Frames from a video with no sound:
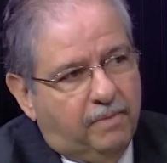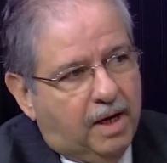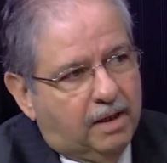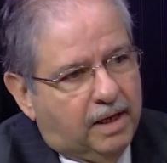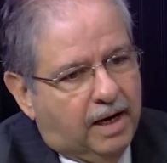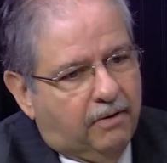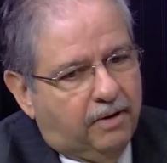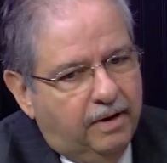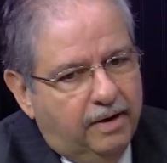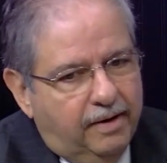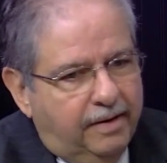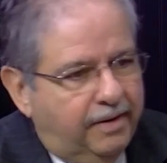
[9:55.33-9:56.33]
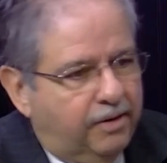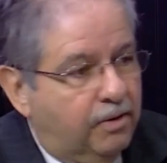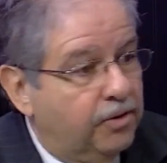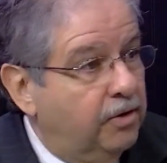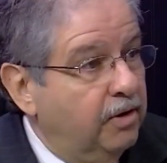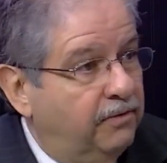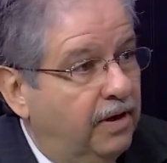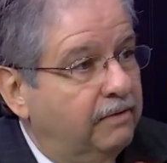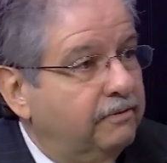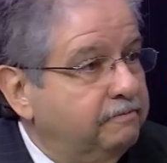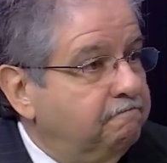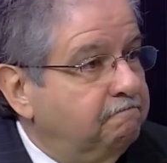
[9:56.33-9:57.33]
an hour, they're going 35.
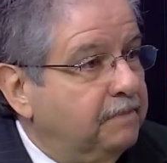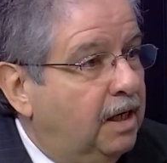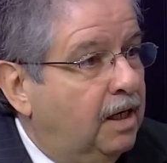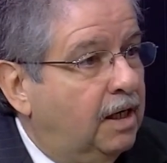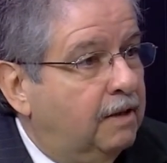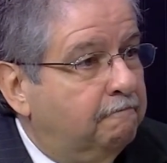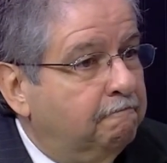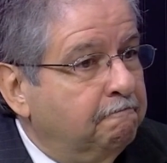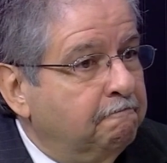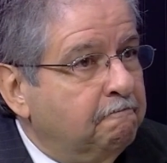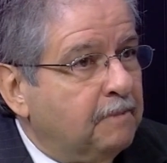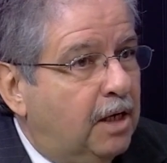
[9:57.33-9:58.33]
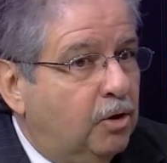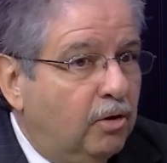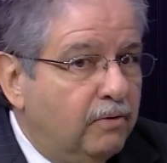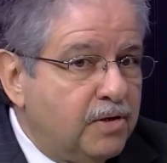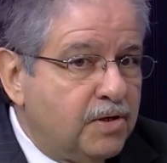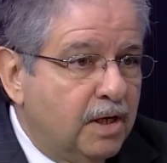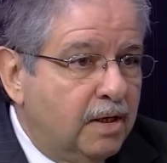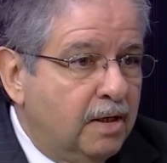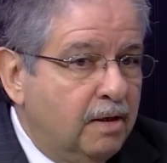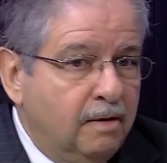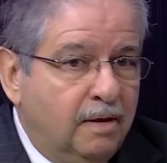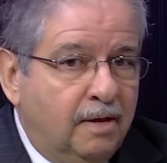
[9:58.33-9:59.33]
And all of a sudden,
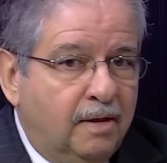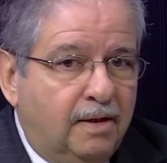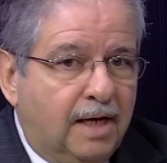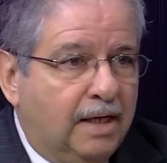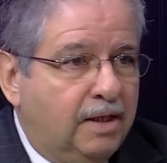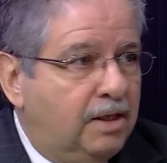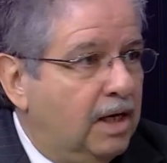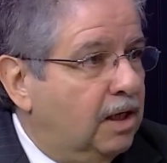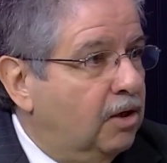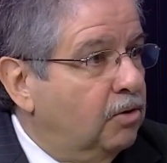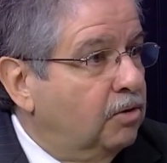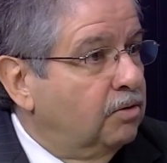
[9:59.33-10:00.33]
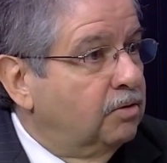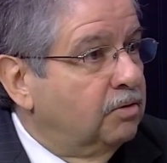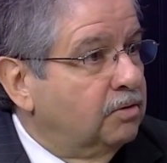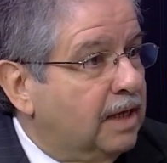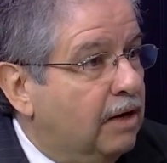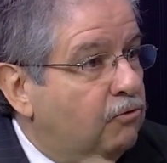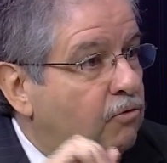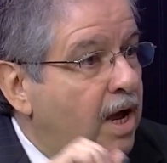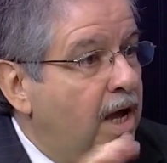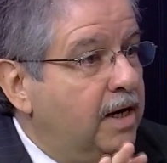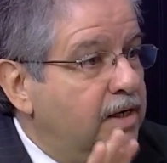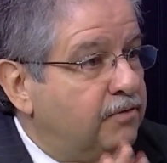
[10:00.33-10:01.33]
that yellow, that
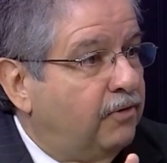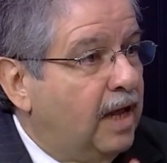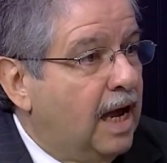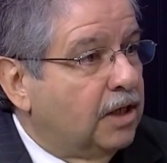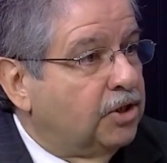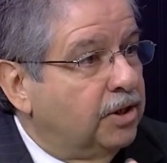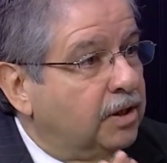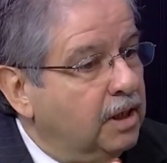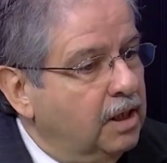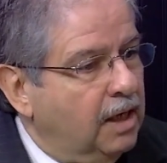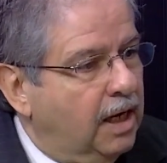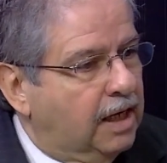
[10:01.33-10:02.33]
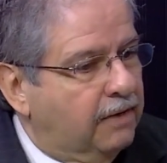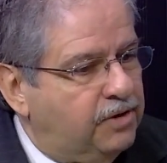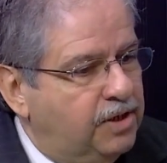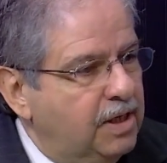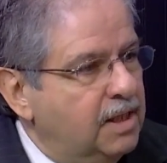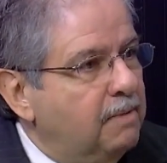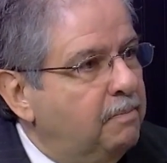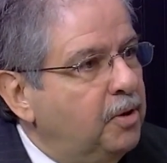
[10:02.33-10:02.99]
red is flashing. And I've seen them put their